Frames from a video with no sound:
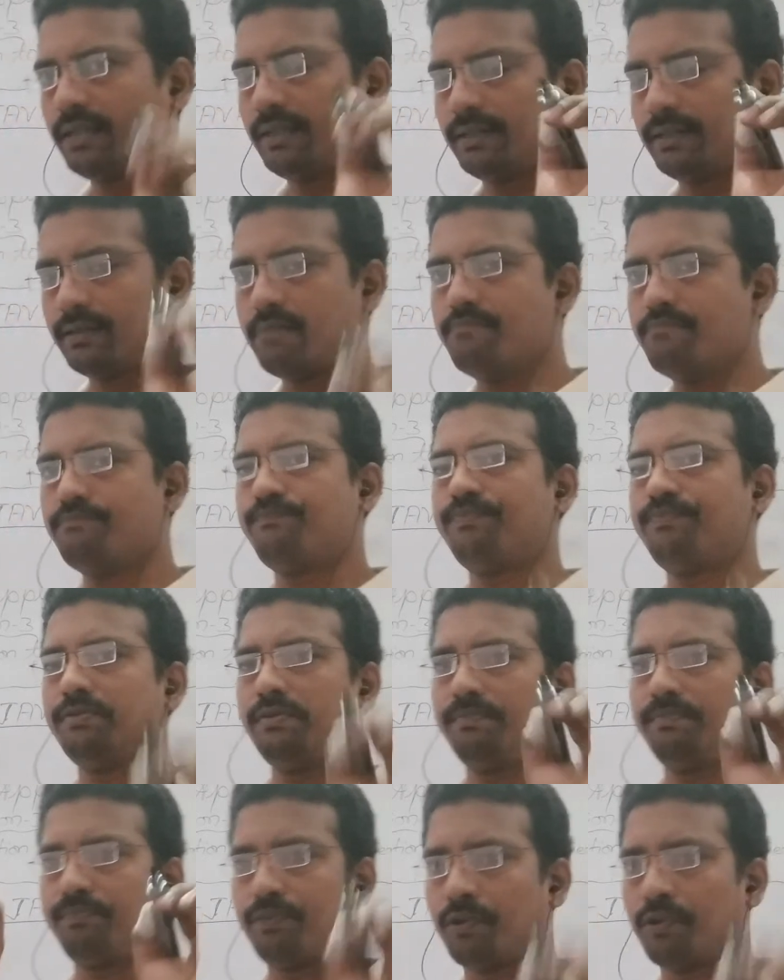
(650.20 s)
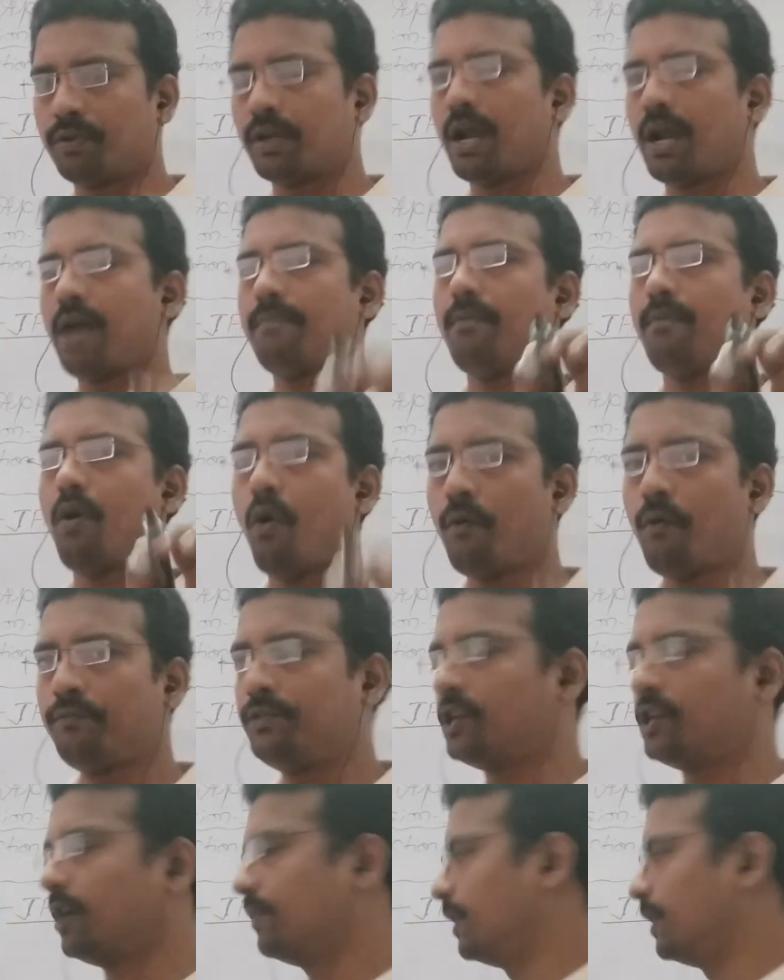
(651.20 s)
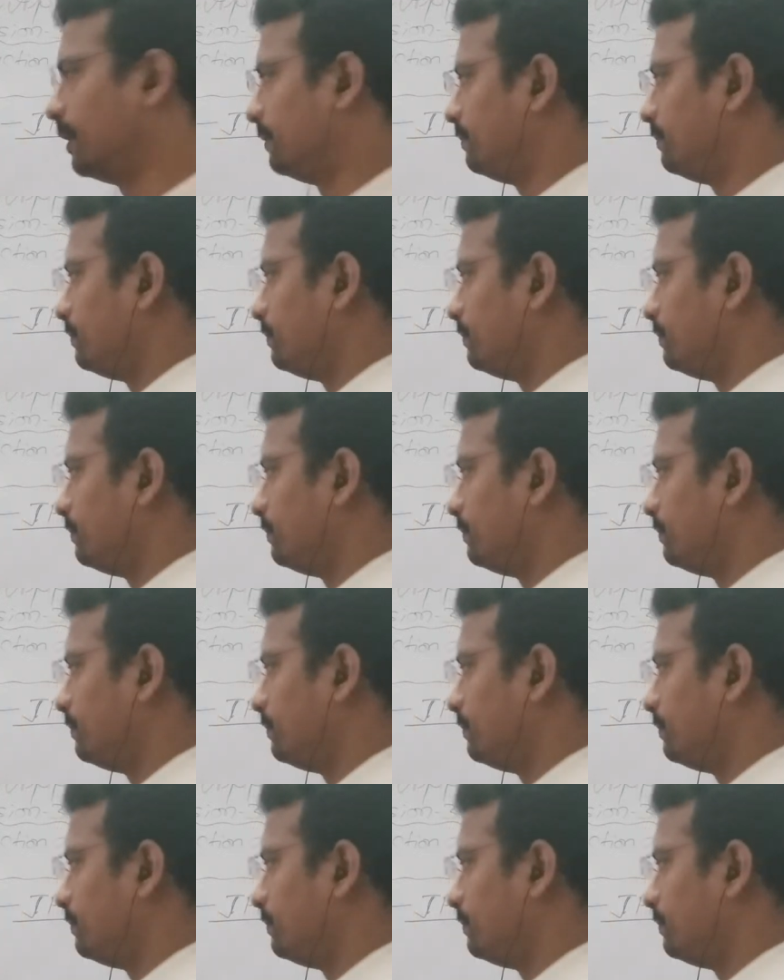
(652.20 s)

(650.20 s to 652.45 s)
simple program of Java.